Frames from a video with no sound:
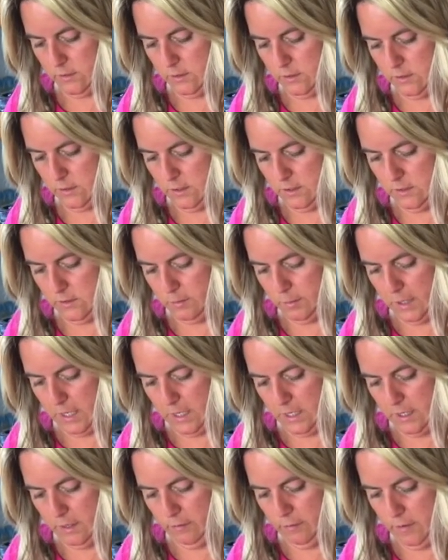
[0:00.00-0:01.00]
on this
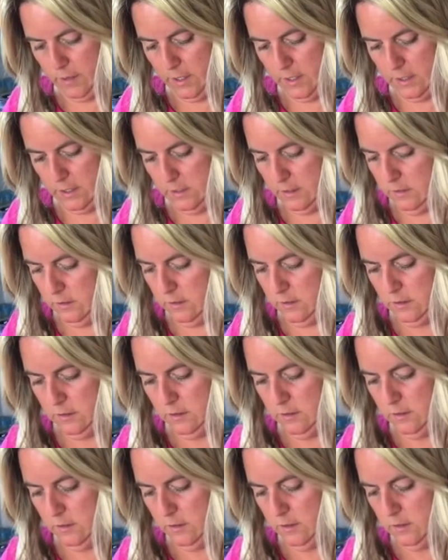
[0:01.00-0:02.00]
pan, I find,
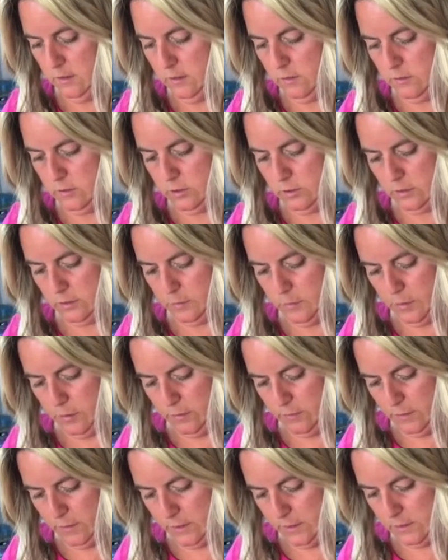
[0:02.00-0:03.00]
which is
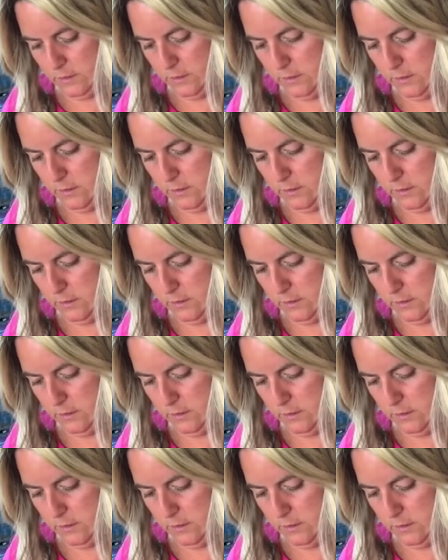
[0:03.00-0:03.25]
perfect.